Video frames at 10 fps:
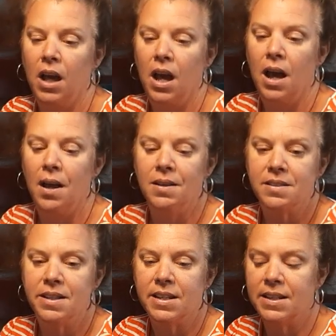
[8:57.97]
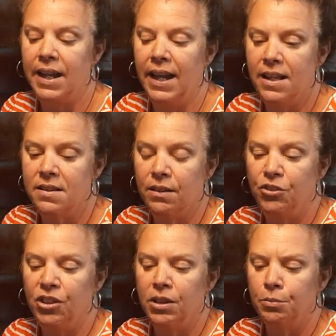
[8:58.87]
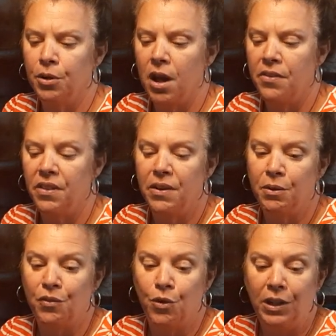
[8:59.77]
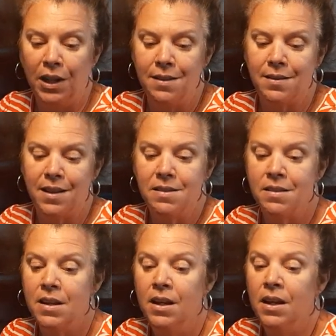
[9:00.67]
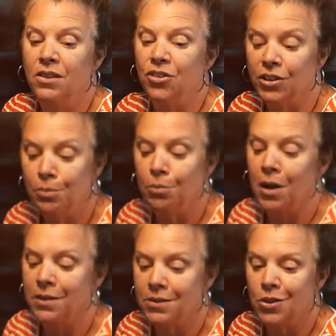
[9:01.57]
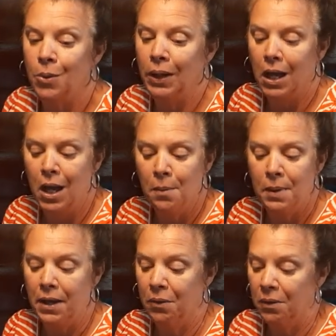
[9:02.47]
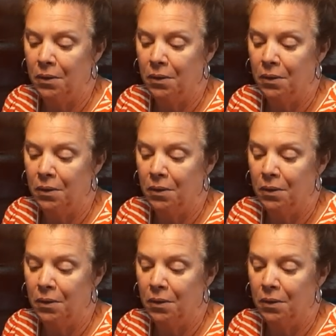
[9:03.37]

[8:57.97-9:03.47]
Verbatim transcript: uh, six cans of chicken broth. They were 49 cents. Chicken broth is going up. I don't